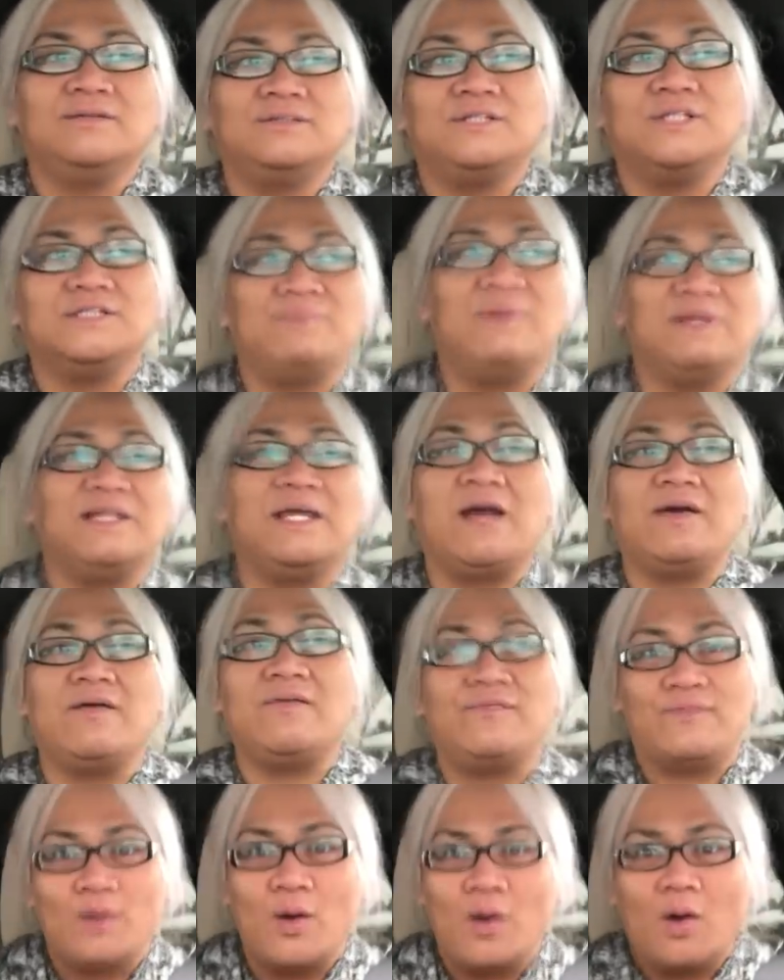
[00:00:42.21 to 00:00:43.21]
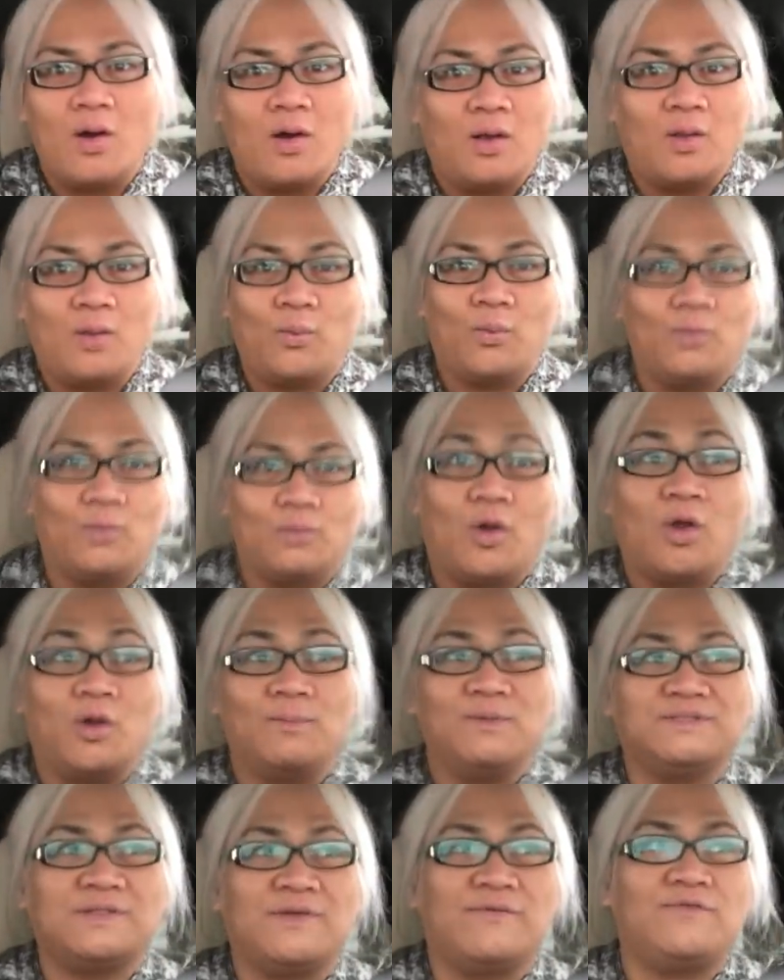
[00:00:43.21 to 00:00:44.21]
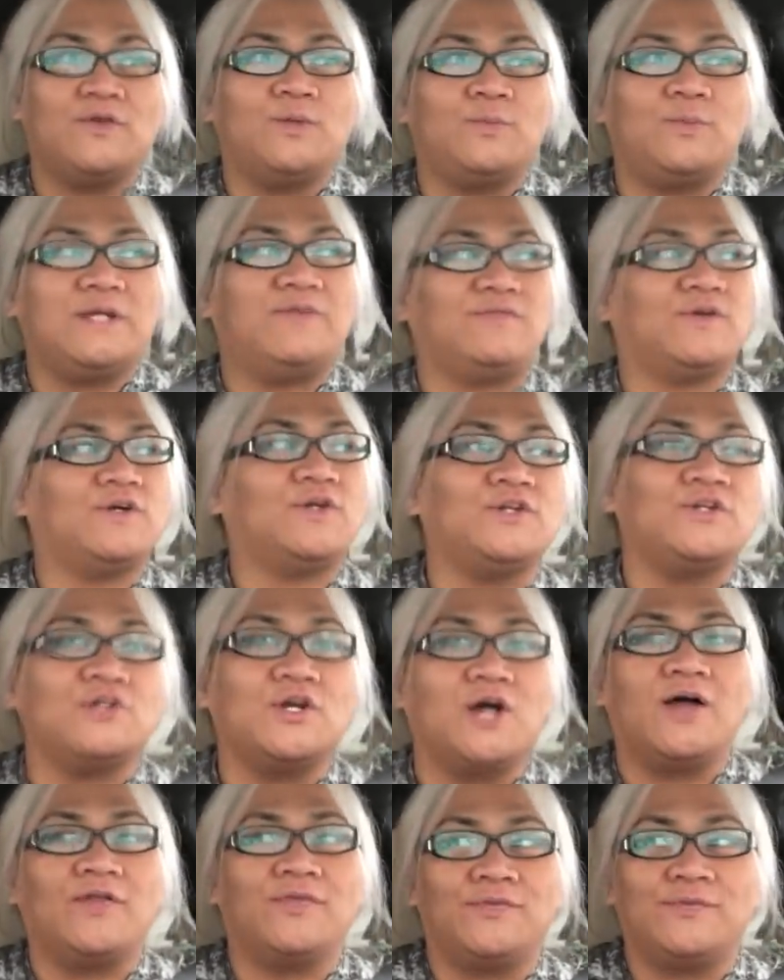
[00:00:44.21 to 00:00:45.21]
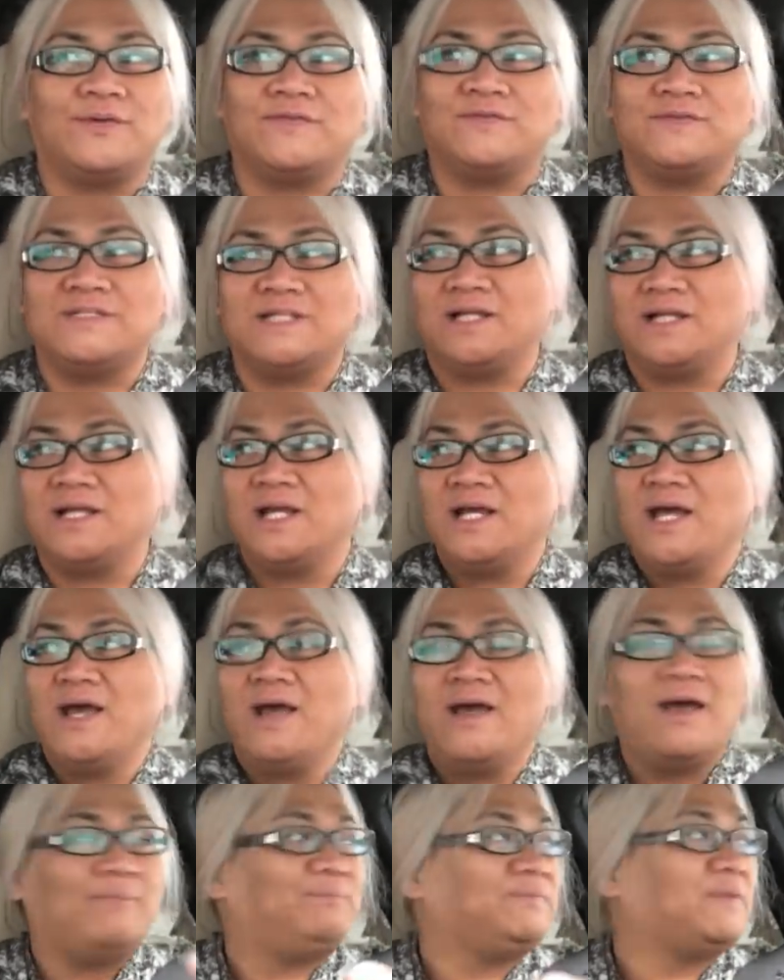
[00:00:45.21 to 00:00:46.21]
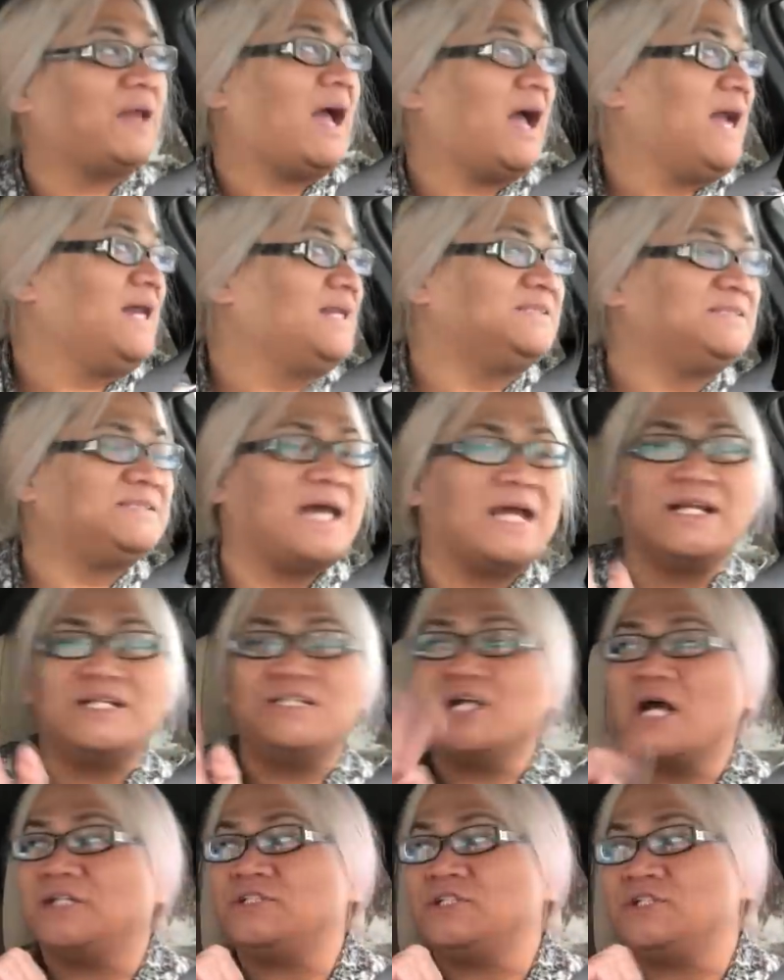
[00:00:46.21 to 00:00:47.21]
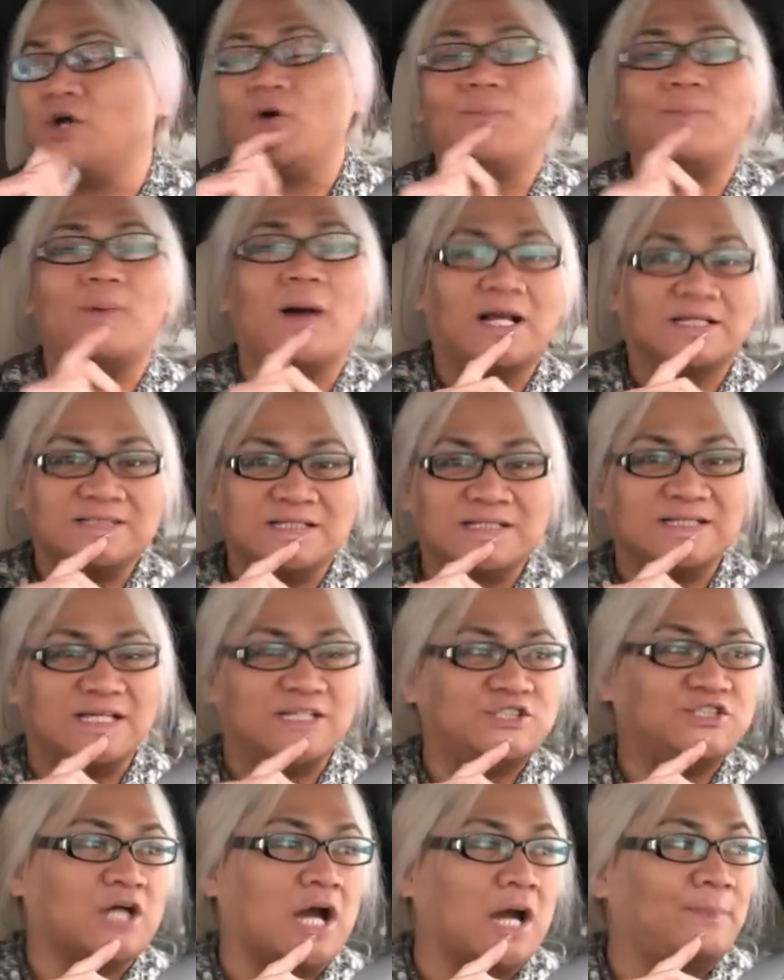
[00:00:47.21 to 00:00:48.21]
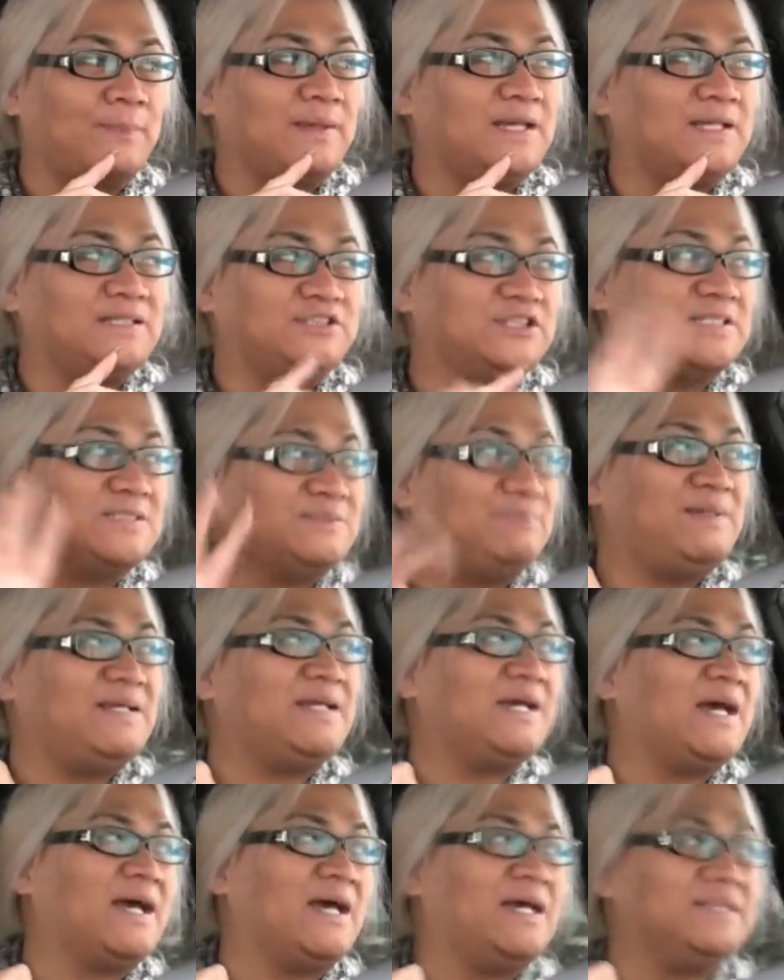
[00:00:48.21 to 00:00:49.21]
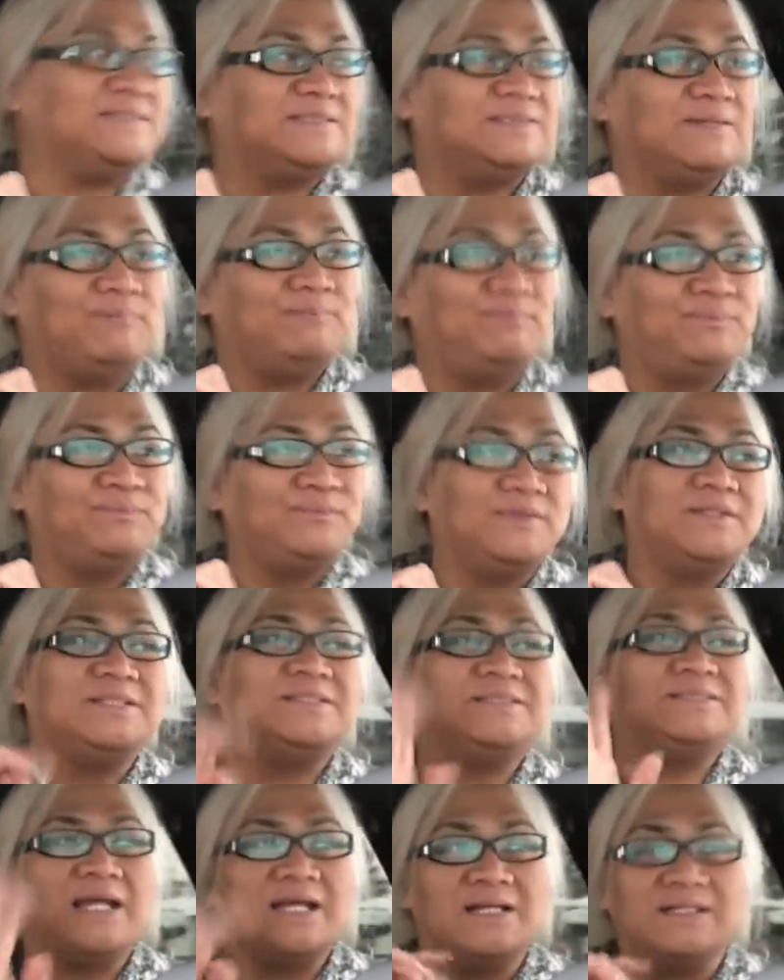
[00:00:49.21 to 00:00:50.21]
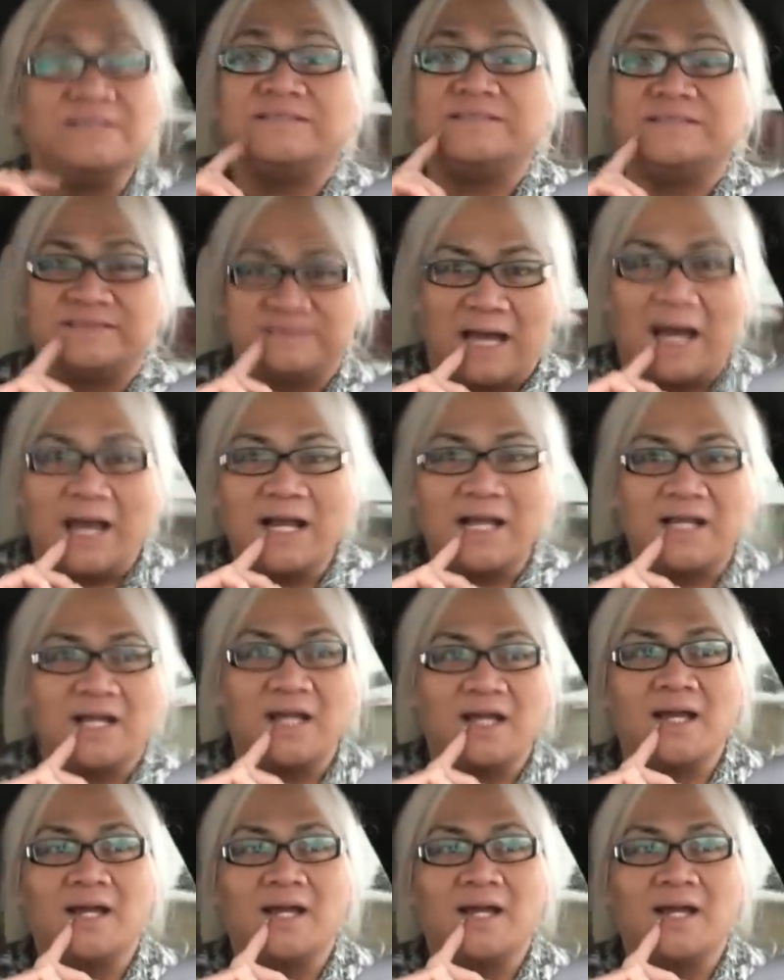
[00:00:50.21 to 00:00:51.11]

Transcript: So it's been like a full, almost a full week for her not thrifting. I decided not to go Boxing Day shopping just because the sales suck.